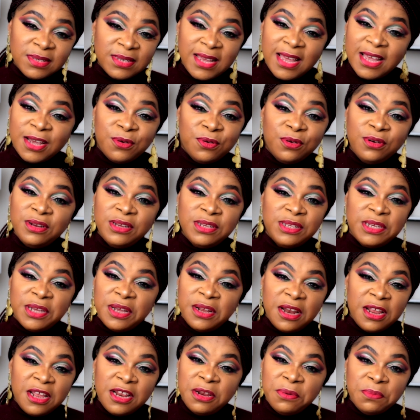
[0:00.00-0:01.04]
I couldn't
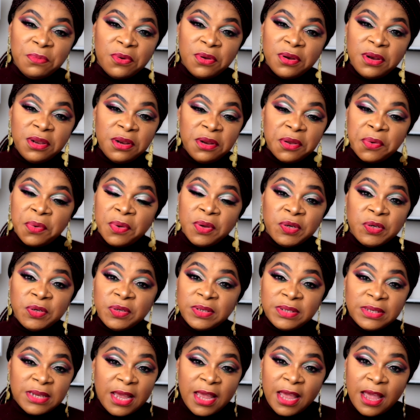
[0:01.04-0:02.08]
tell anybody the questions I